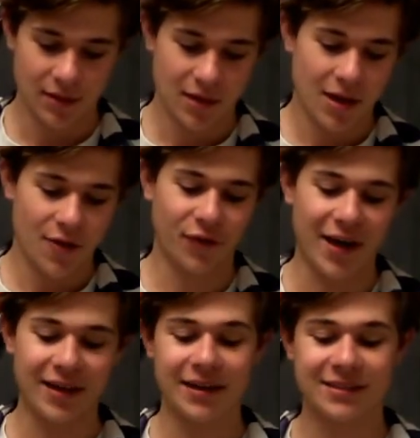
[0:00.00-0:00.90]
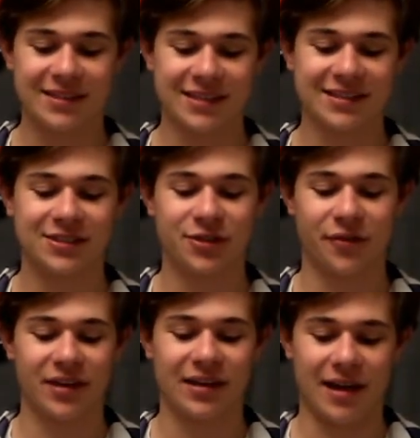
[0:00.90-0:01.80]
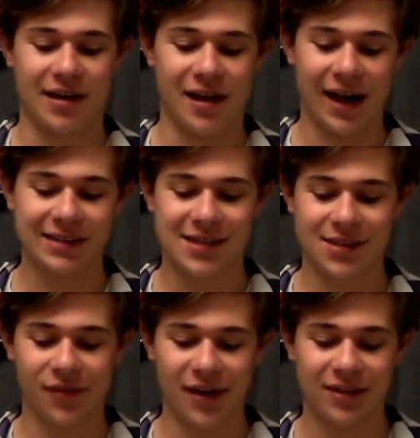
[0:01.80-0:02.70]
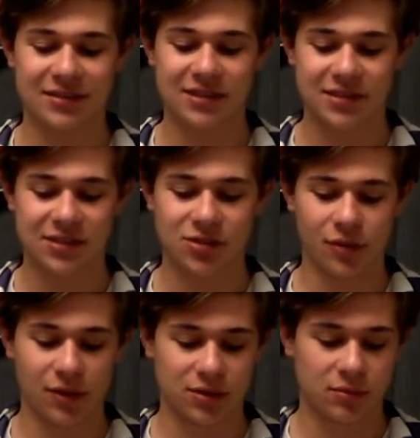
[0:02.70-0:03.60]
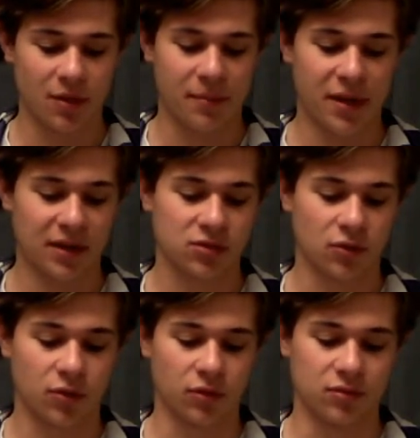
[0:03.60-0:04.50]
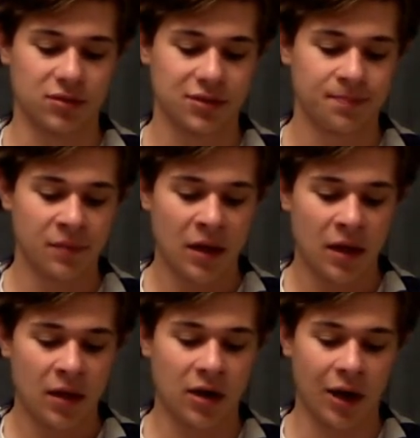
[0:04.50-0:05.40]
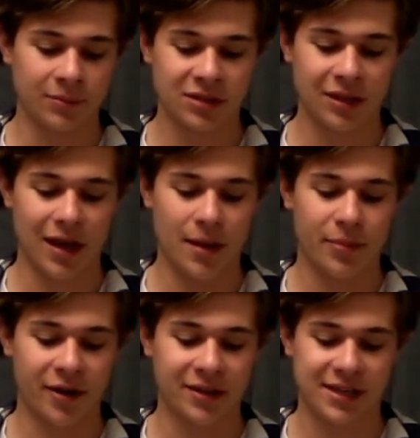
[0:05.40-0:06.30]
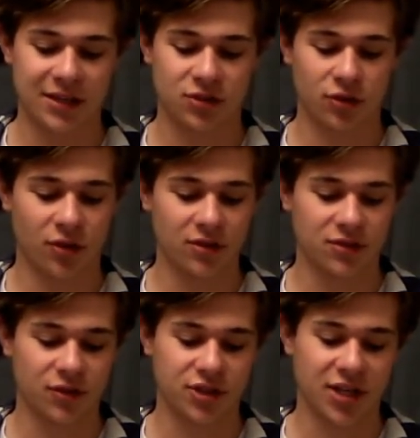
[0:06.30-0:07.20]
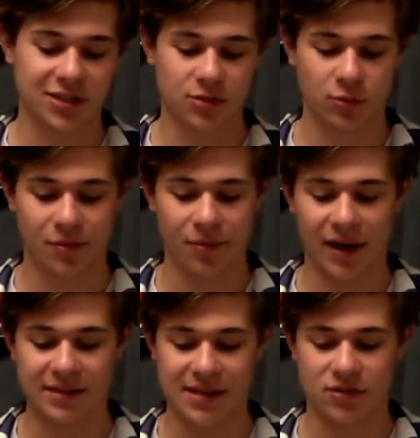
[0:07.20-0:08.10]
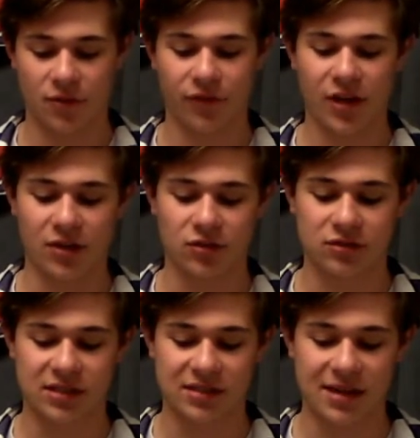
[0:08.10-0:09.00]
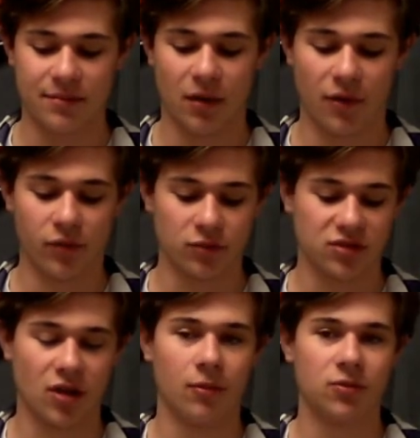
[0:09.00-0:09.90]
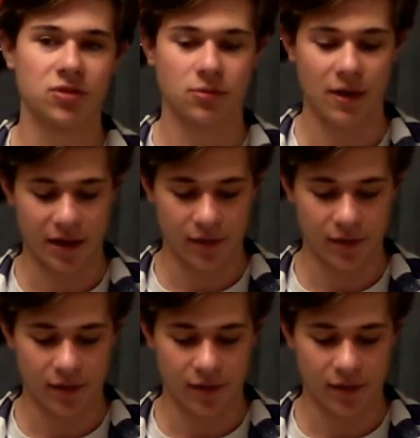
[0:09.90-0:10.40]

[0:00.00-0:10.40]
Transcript: Friday is Disney Trivia Day. Identify the Disney duos from the pics or clues. Come to the library and test your knowledge for a chance to win a prize, and don't forget your Disney, Marvel, and Star Wars swag.